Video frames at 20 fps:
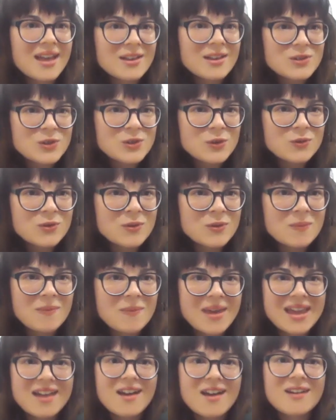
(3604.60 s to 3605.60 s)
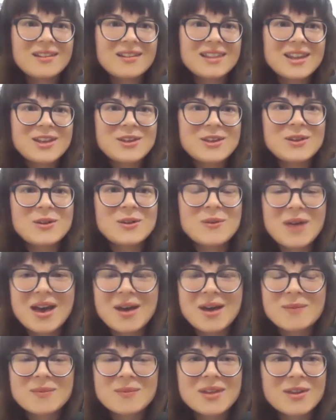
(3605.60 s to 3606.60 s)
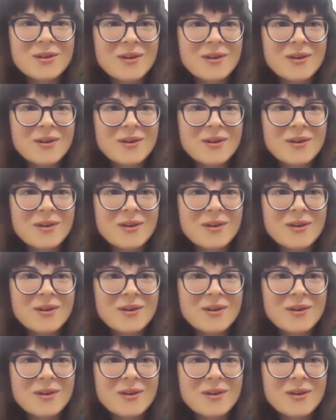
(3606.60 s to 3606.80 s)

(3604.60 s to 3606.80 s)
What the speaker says: that's all from me. I'll let you go